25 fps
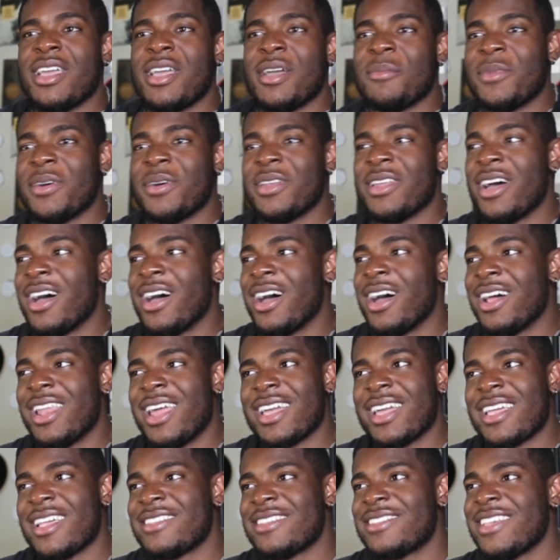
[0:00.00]
But uh,
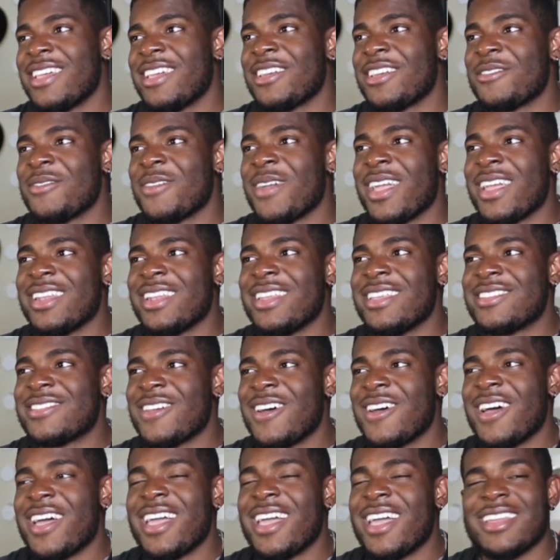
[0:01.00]
like I said, man, this
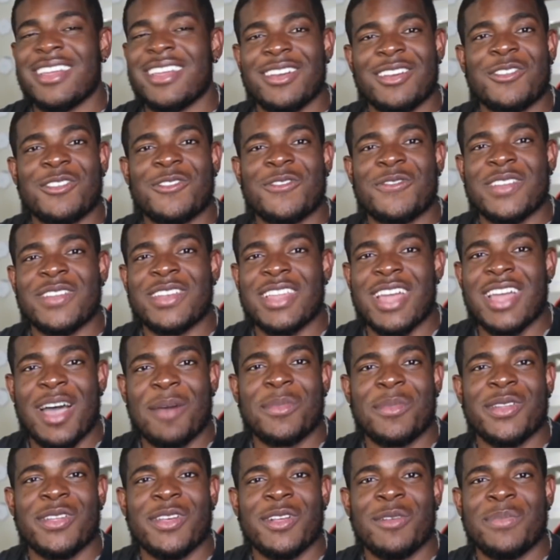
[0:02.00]
song had a
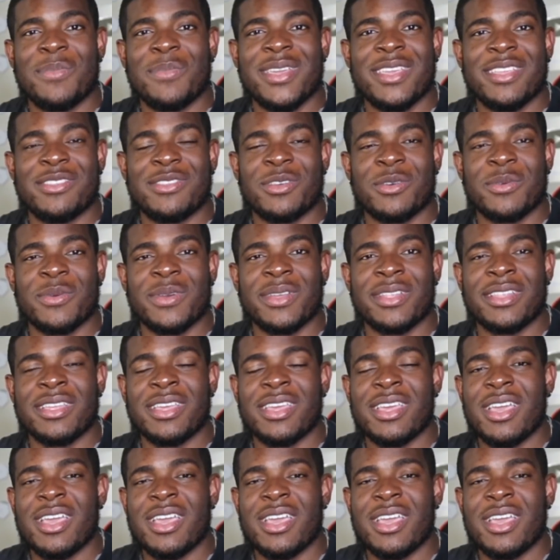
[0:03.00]
phenomenal beat to it.